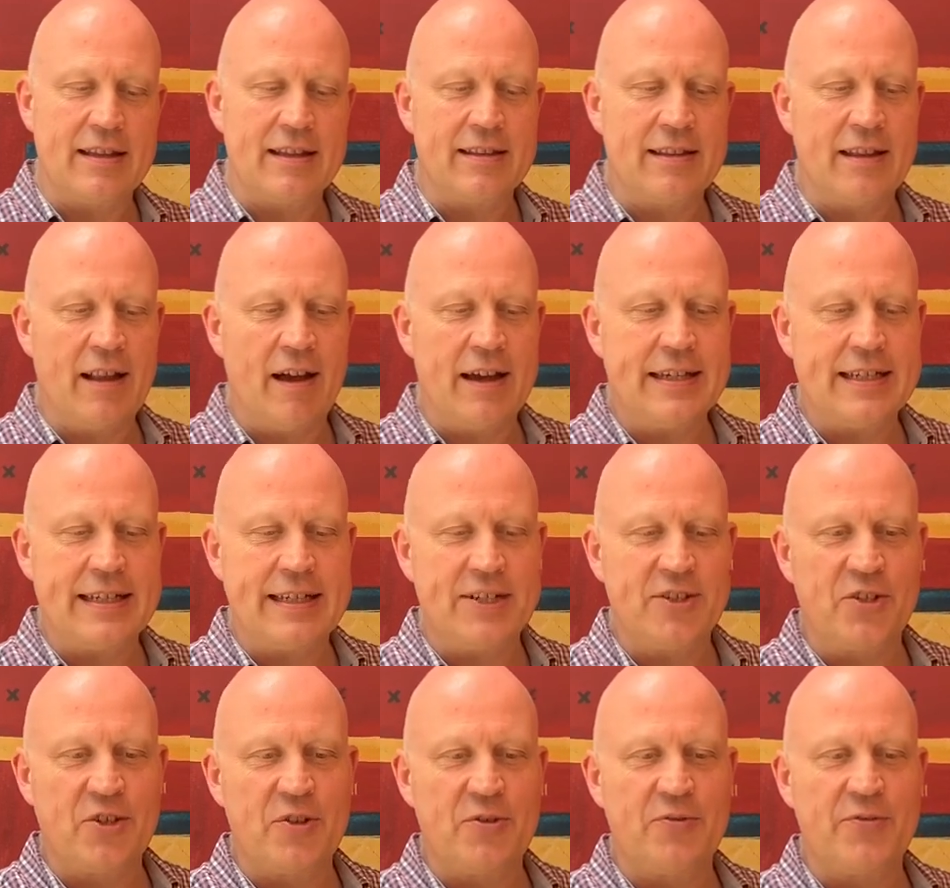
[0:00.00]
lightish
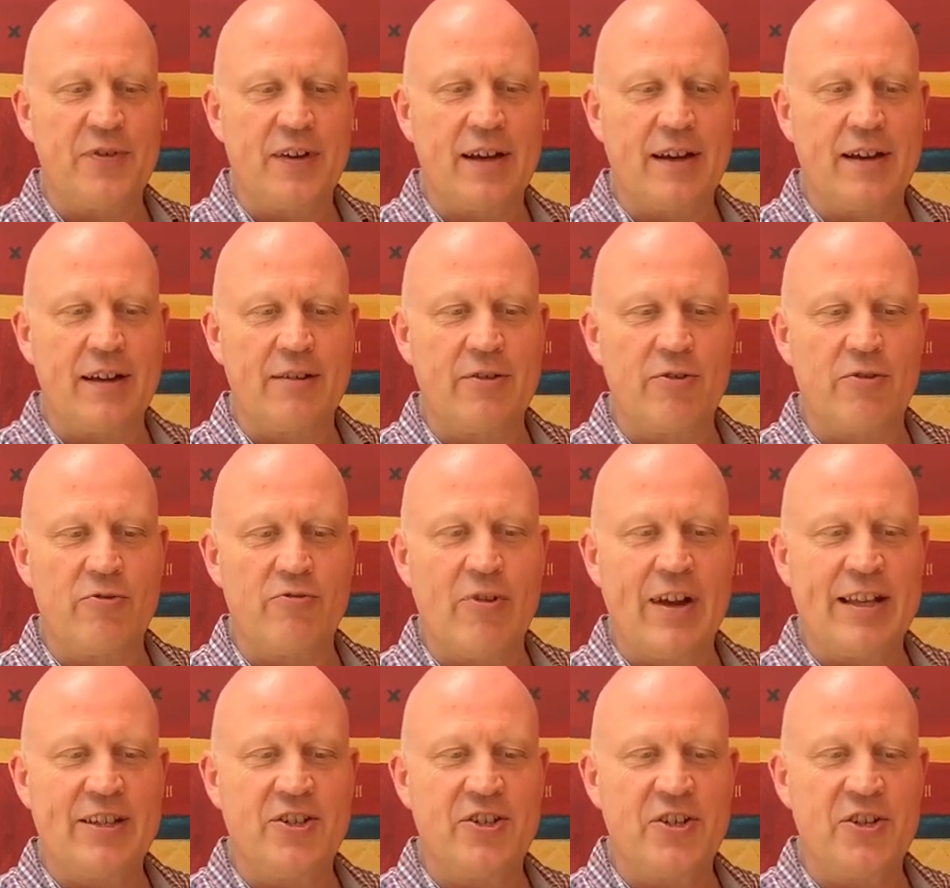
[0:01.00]
sort of uh,
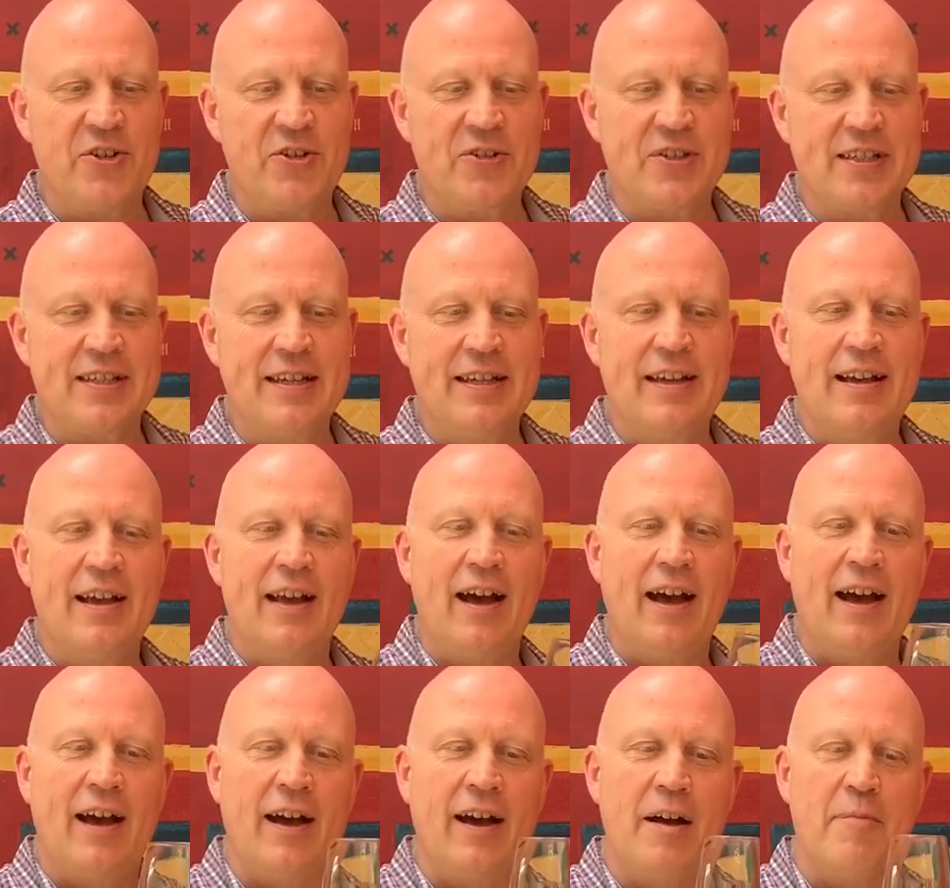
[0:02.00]
red juice,
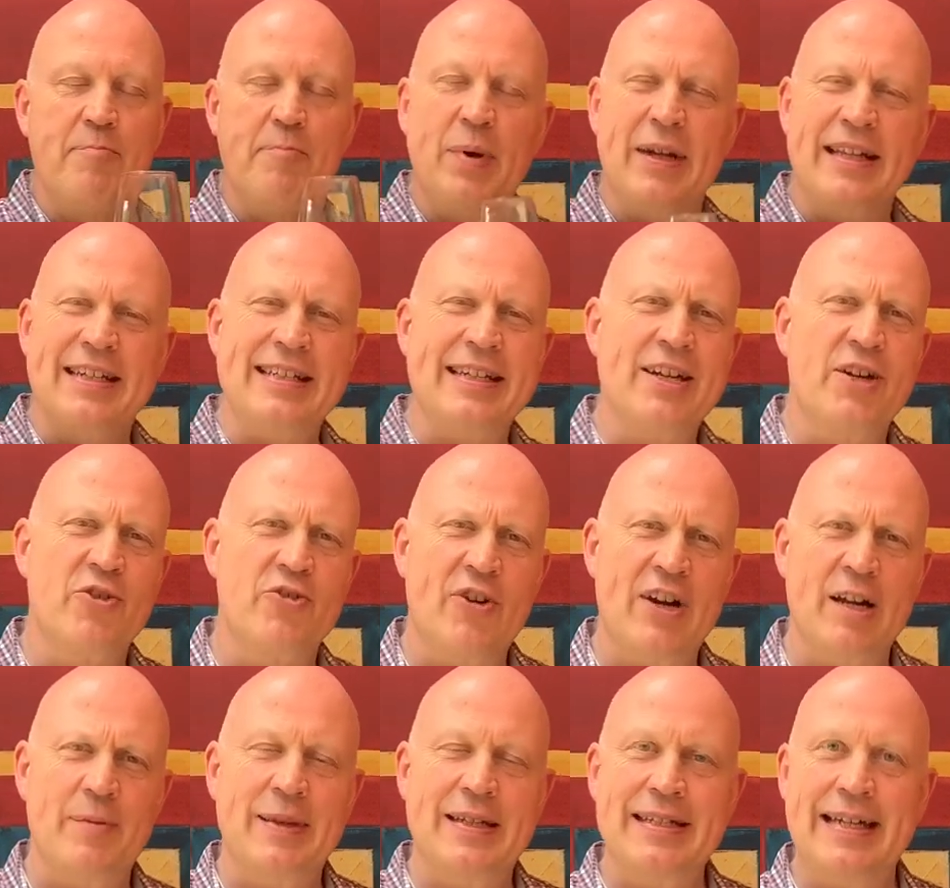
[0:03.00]
um, but it's
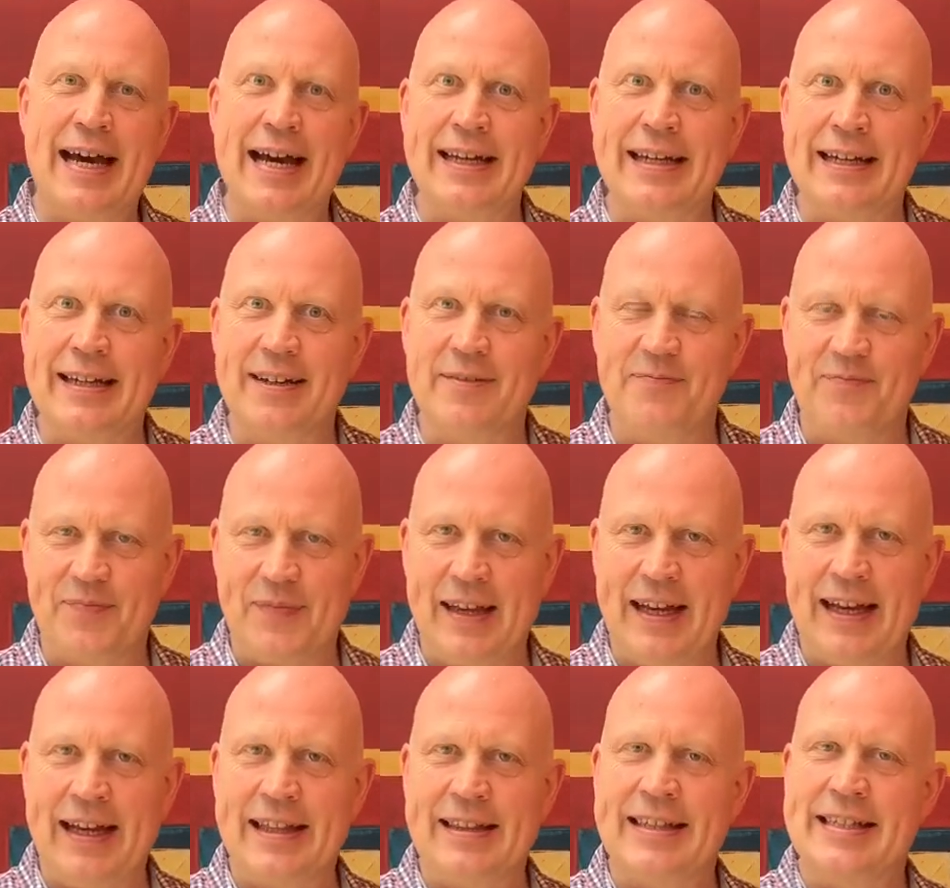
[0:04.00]
incredibly tannic.
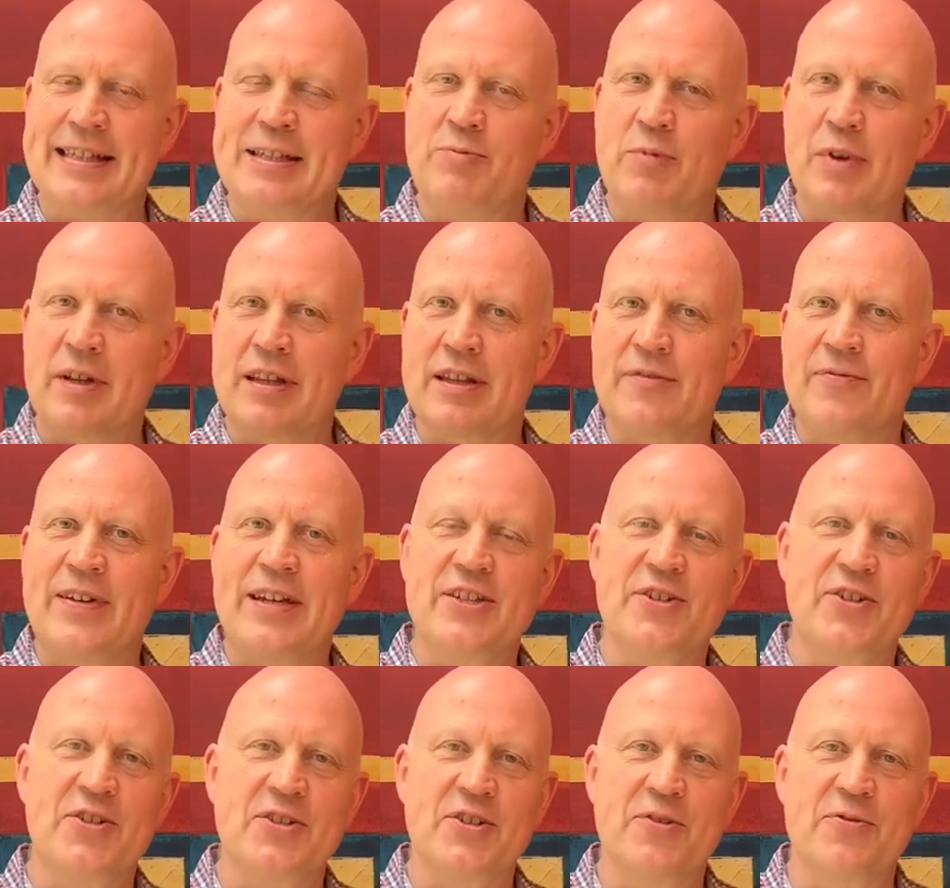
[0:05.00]
And this is one of the
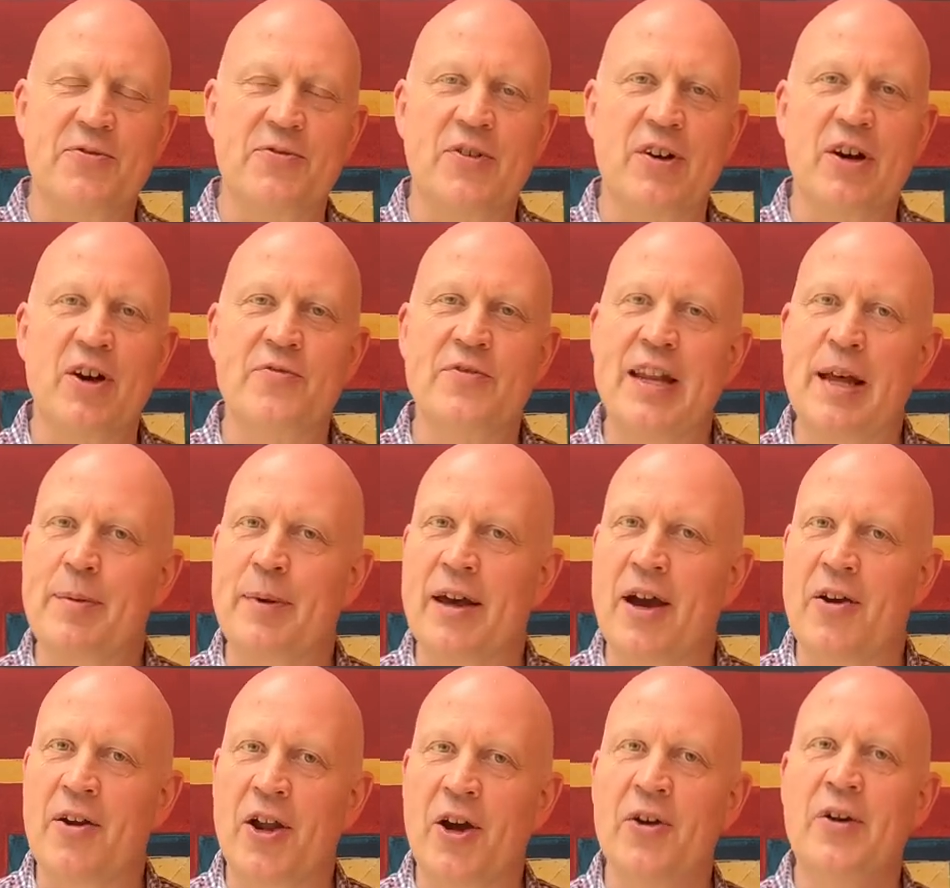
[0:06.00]
features of, uh, of
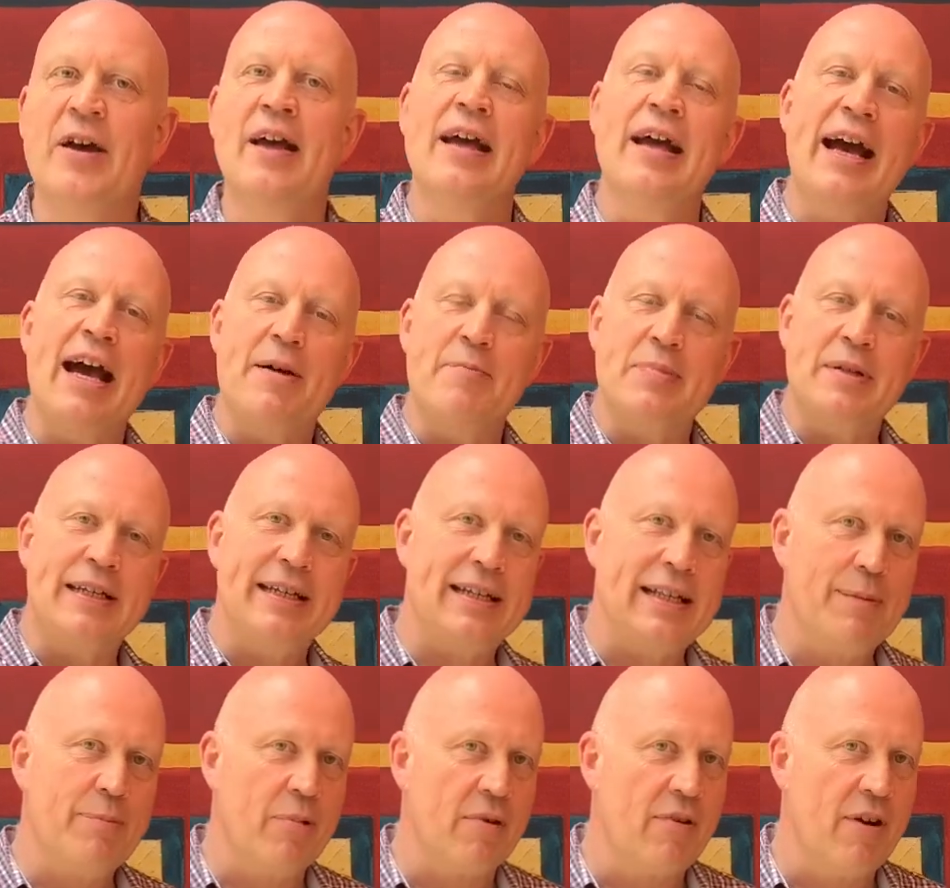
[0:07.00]
Nebbiolo and
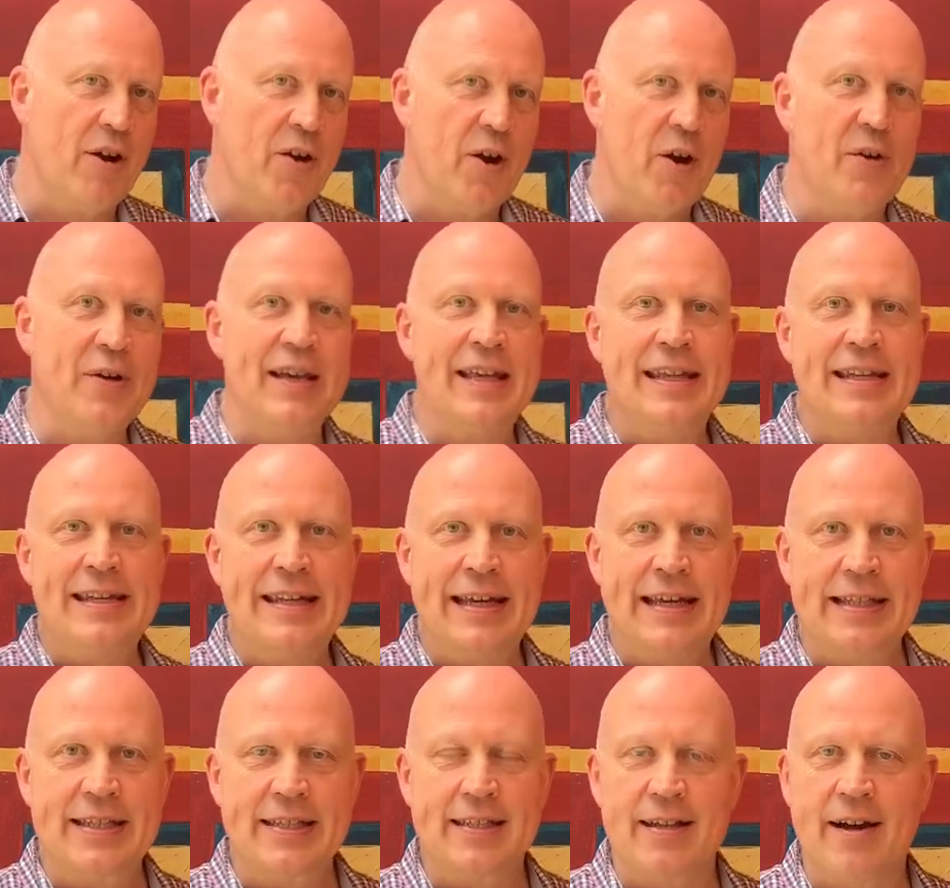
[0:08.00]
particularly Barolo, it
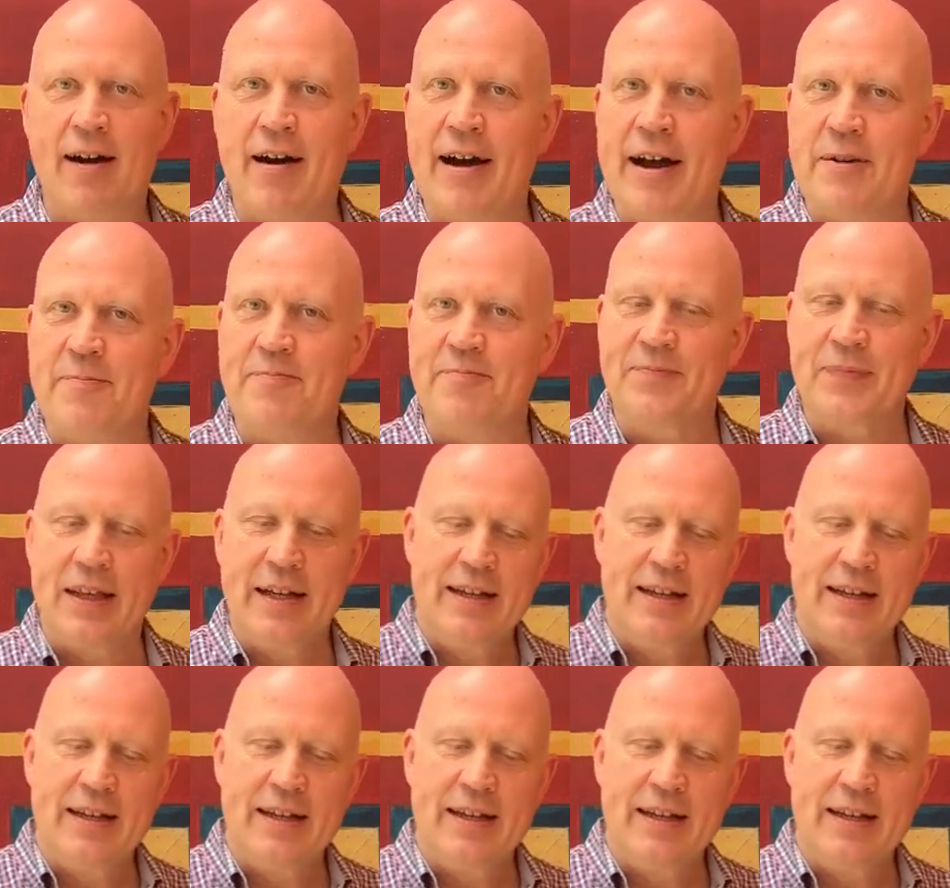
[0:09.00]
needs time.